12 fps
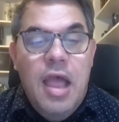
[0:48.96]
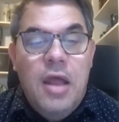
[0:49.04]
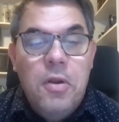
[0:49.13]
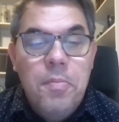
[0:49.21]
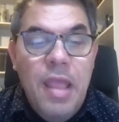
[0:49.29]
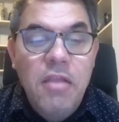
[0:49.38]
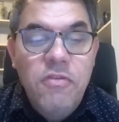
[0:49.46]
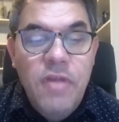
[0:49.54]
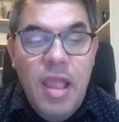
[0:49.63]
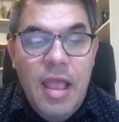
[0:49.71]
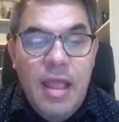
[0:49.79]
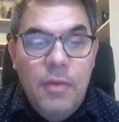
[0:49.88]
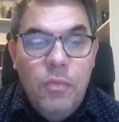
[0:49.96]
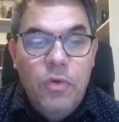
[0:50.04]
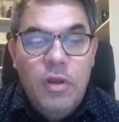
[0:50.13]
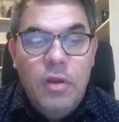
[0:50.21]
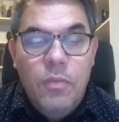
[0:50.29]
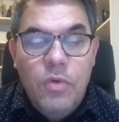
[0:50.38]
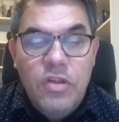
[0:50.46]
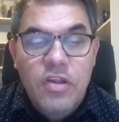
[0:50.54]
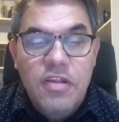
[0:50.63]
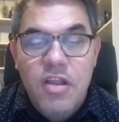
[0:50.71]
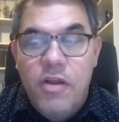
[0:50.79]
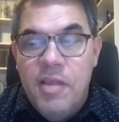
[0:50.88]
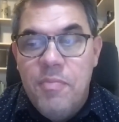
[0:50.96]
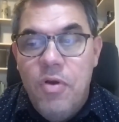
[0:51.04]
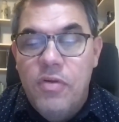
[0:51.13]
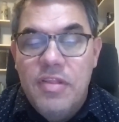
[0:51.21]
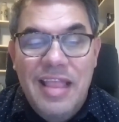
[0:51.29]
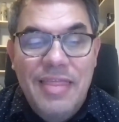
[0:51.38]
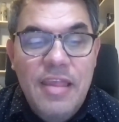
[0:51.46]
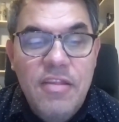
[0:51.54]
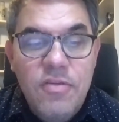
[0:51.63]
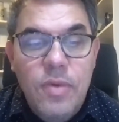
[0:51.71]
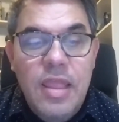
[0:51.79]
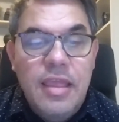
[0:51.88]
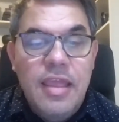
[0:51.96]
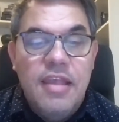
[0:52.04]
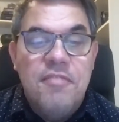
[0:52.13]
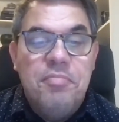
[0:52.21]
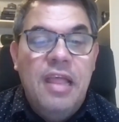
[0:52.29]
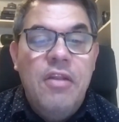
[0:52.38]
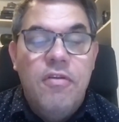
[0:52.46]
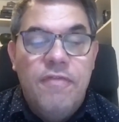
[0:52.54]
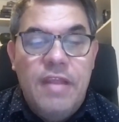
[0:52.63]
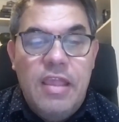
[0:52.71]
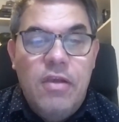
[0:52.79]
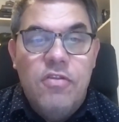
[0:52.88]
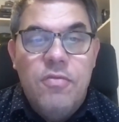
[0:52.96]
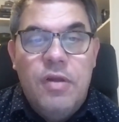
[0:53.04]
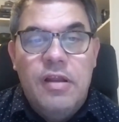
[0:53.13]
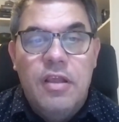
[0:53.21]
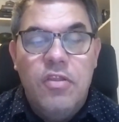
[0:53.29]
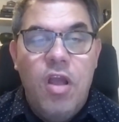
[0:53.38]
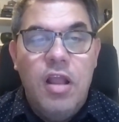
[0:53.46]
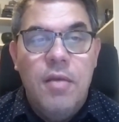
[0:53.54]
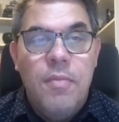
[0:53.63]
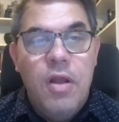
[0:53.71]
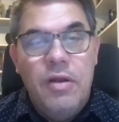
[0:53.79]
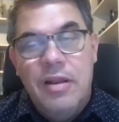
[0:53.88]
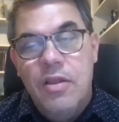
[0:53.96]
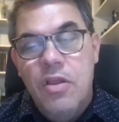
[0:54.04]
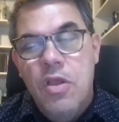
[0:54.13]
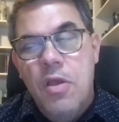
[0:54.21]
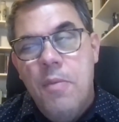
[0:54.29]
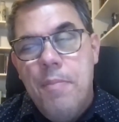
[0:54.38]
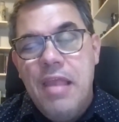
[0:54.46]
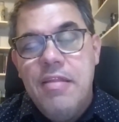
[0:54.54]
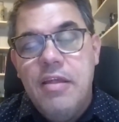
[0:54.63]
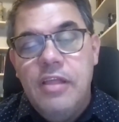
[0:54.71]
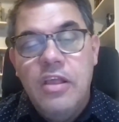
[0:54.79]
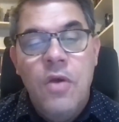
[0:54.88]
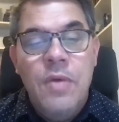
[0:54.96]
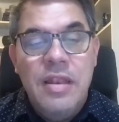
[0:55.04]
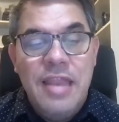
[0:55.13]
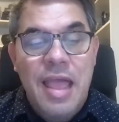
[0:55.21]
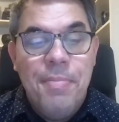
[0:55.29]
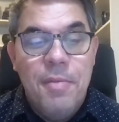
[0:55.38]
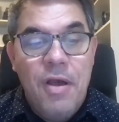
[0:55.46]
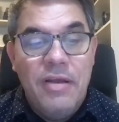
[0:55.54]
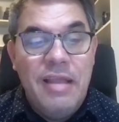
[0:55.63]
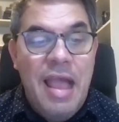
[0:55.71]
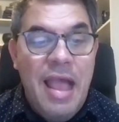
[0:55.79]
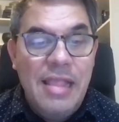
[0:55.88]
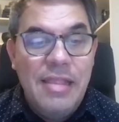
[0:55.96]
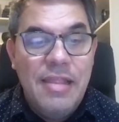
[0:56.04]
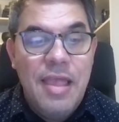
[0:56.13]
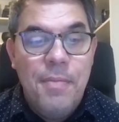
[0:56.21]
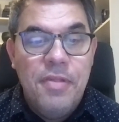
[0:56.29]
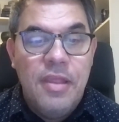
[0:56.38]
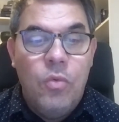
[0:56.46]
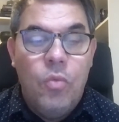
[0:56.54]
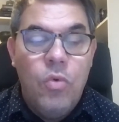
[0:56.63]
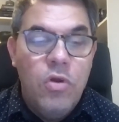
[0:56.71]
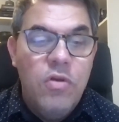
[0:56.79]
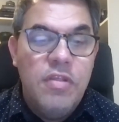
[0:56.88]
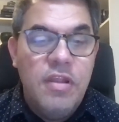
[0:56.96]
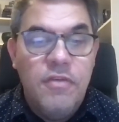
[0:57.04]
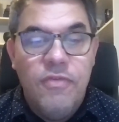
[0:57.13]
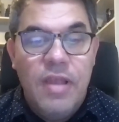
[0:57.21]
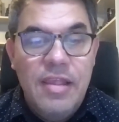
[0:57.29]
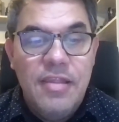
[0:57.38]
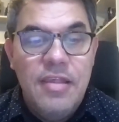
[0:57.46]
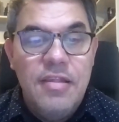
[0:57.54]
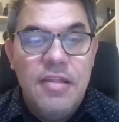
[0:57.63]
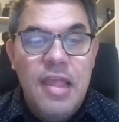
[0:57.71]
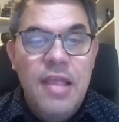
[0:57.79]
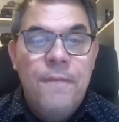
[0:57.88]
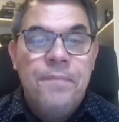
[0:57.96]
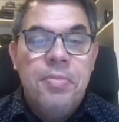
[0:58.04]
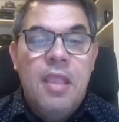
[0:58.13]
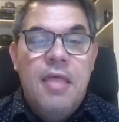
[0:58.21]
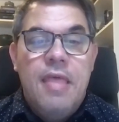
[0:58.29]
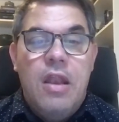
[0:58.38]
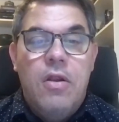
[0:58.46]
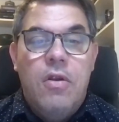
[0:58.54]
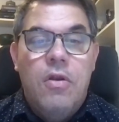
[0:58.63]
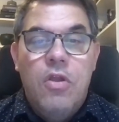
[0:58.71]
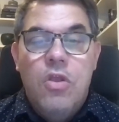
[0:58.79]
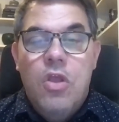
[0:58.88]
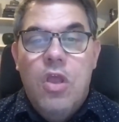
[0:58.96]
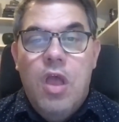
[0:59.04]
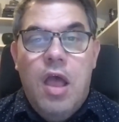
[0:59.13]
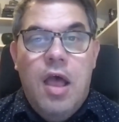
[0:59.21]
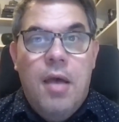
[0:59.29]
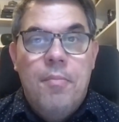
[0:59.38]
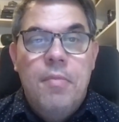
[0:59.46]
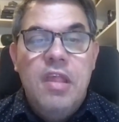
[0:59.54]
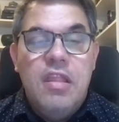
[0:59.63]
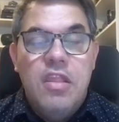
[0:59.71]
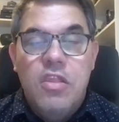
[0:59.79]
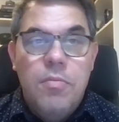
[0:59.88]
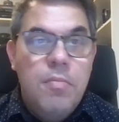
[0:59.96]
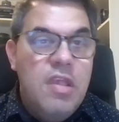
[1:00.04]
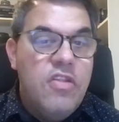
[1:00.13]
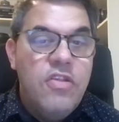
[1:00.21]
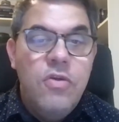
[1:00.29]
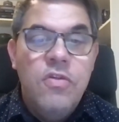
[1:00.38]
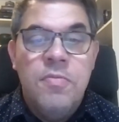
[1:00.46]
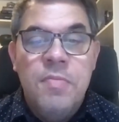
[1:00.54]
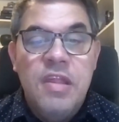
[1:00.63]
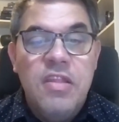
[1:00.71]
On our Patreon, we're just starting posting this week explainer videos. We're going to talk about, we're going to basically go in depth about concepts and words and phrases that are misused,